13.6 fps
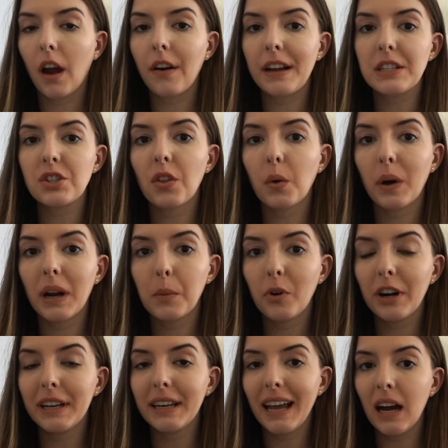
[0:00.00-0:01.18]
All right, so the one I'm
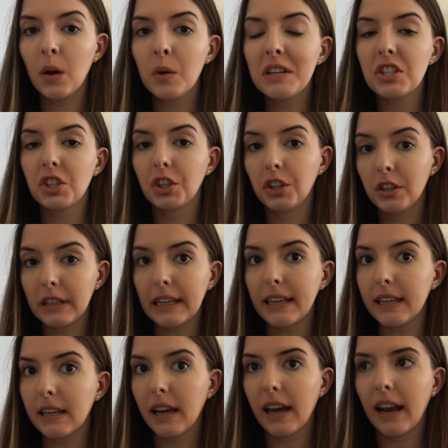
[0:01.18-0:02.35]
wearing now is
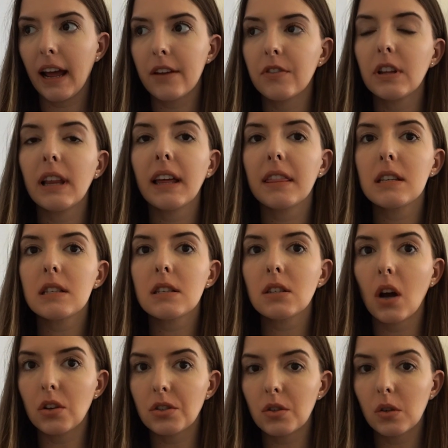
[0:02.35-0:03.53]
Cookie, and I feel like this is
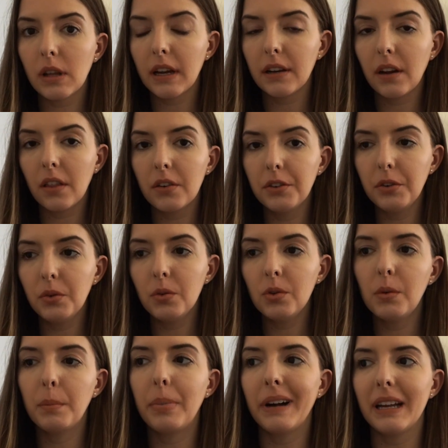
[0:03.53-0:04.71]
also like another
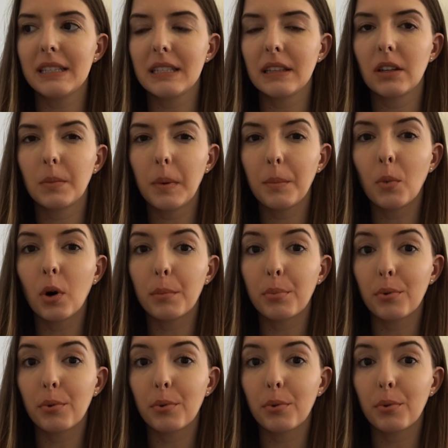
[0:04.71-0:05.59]
nude, but it's a little bit more